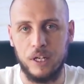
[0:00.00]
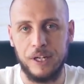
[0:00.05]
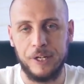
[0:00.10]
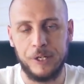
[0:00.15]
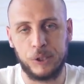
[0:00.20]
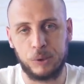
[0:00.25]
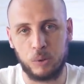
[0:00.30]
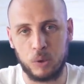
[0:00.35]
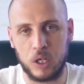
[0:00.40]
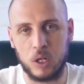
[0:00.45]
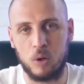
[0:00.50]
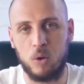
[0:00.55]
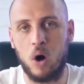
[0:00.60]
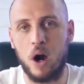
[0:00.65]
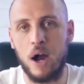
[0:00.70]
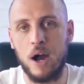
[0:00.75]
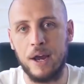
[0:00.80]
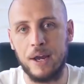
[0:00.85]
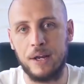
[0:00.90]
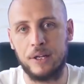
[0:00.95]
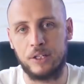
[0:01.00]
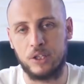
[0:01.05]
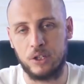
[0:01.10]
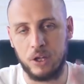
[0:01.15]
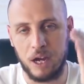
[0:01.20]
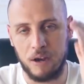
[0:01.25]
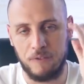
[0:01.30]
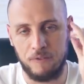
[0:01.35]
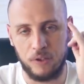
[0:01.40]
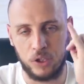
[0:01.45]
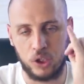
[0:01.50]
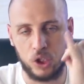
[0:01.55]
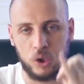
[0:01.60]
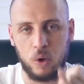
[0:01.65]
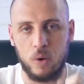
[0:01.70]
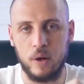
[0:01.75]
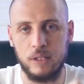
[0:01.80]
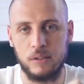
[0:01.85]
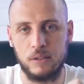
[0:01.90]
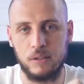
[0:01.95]
is required to have the
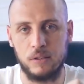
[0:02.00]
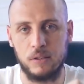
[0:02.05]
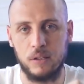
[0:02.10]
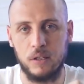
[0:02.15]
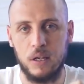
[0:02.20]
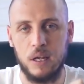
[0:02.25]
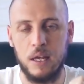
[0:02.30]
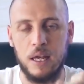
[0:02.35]
choice